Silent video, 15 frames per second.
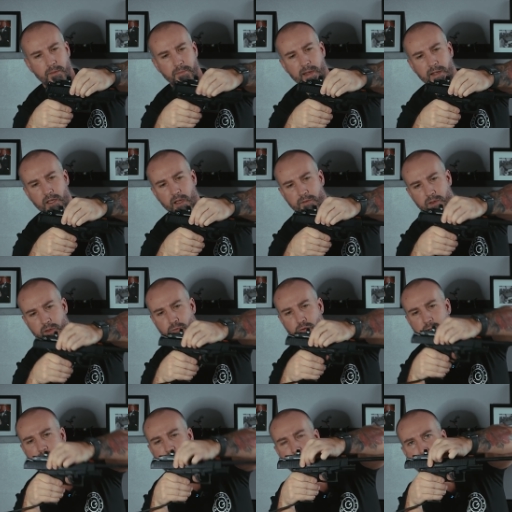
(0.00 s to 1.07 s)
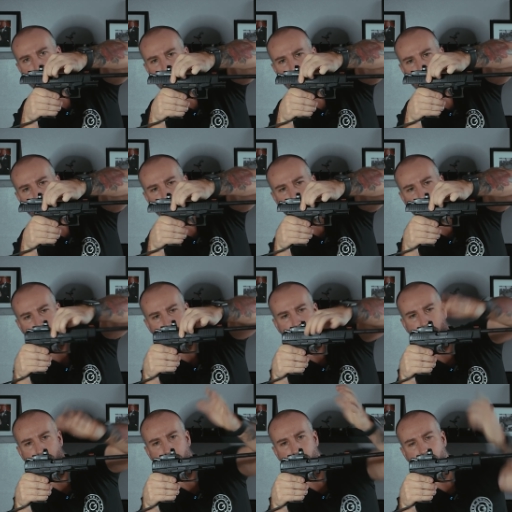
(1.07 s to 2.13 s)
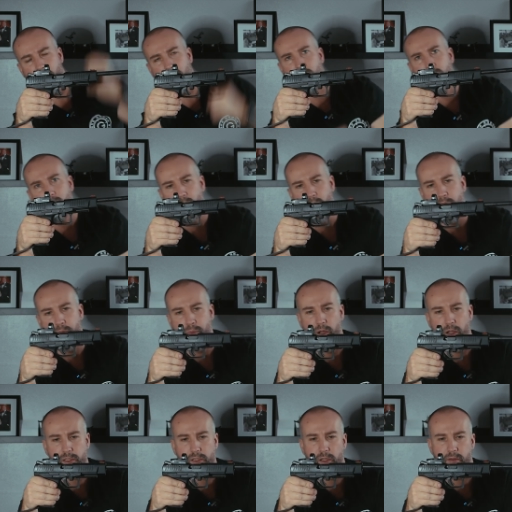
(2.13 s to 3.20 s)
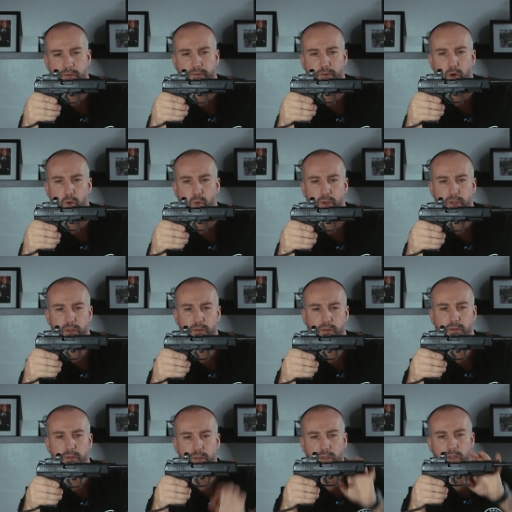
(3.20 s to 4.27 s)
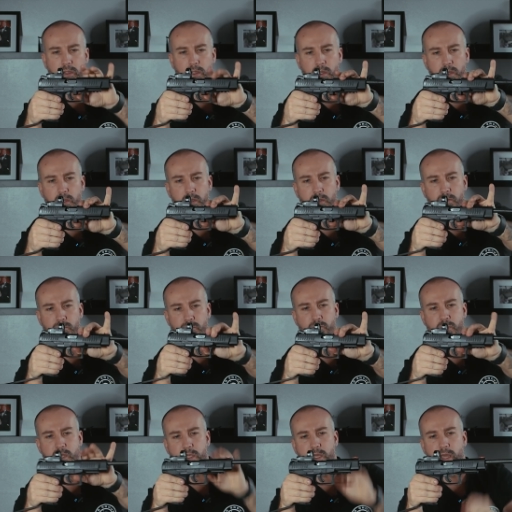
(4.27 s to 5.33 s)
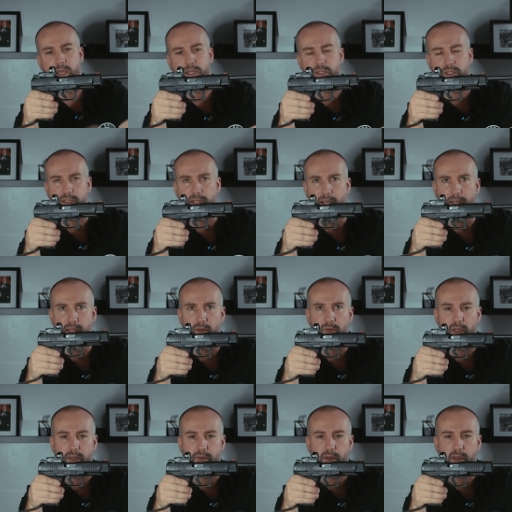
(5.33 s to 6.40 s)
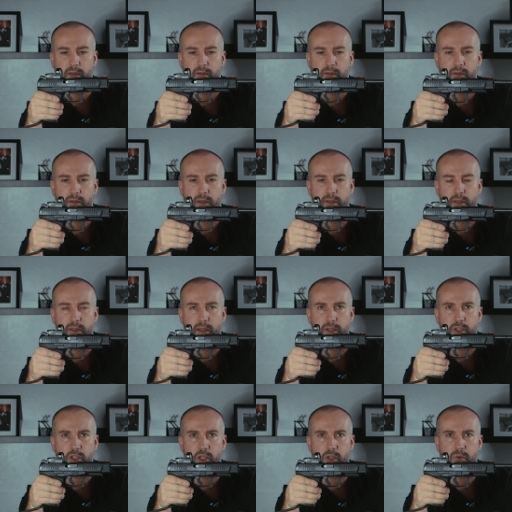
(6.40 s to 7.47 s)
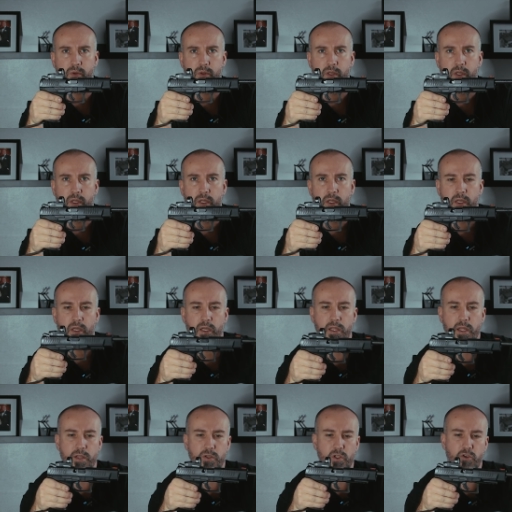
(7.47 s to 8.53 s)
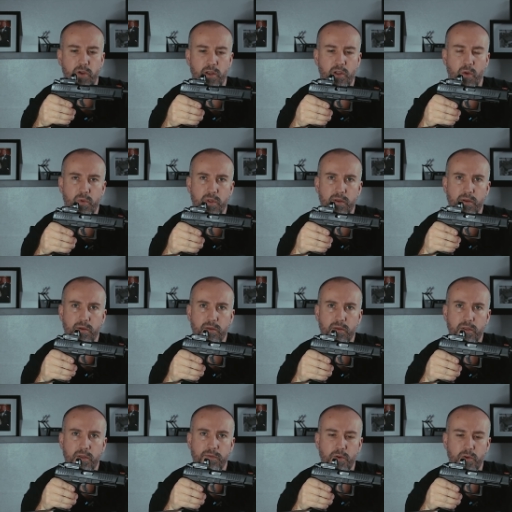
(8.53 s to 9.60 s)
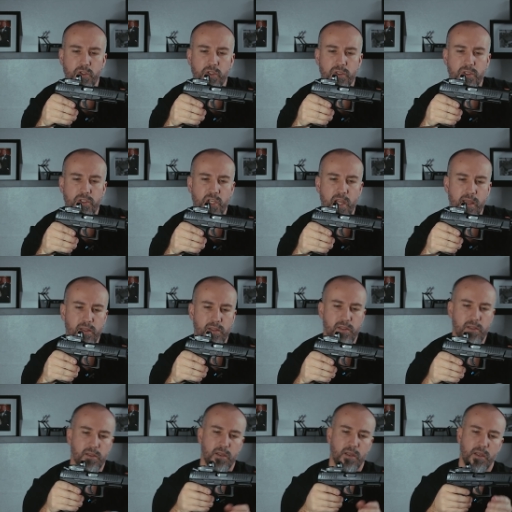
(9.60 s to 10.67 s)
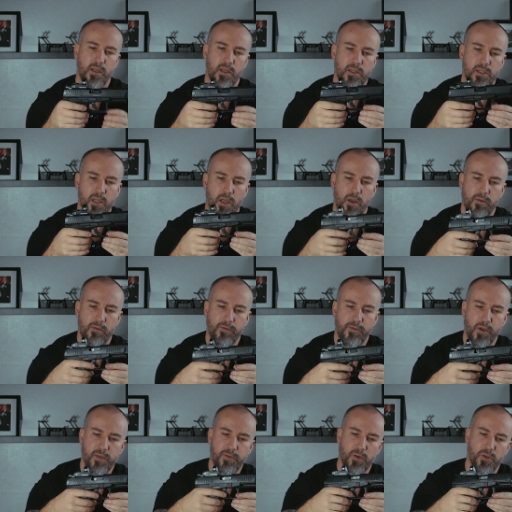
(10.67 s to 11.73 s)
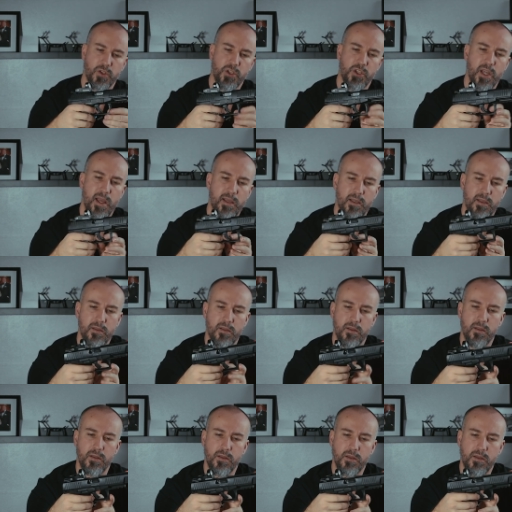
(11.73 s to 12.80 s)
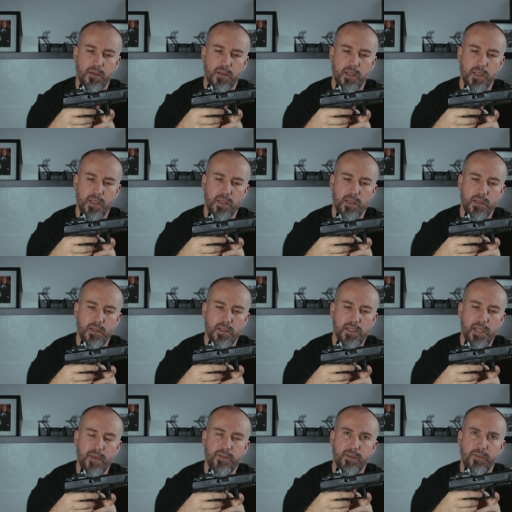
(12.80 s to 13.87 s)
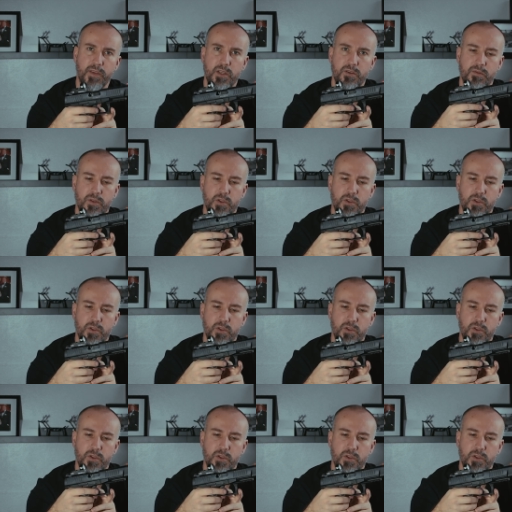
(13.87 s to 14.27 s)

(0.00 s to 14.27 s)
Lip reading: back over the rear of the pistol. Working parts go forward. Re-engage the takedown lever, and then that's you. And then just crack on with your function checks. So first function check, the safety feature of the